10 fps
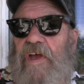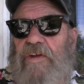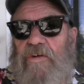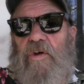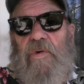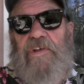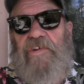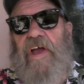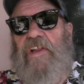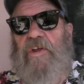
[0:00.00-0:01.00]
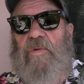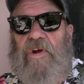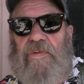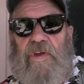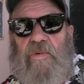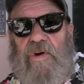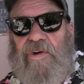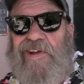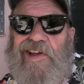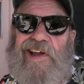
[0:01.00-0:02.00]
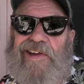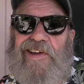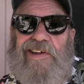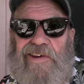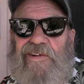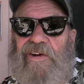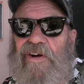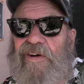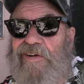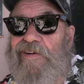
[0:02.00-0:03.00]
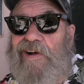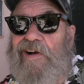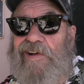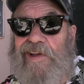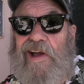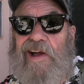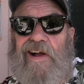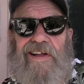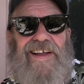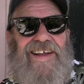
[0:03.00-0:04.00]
Ed knew exactly where they were, he had to concur. Yeah,